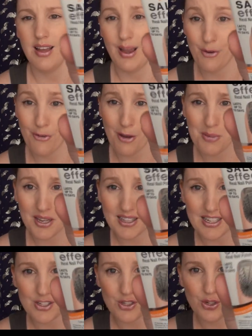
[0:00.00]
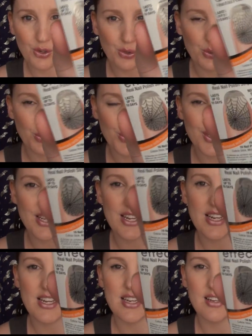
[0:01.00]
However, I picked these two,
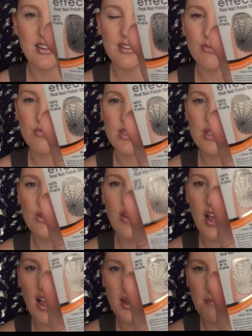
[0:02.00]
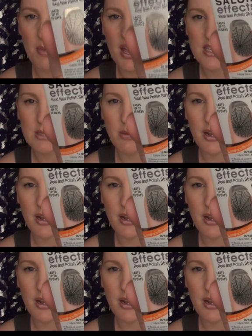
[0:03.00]
the silver and black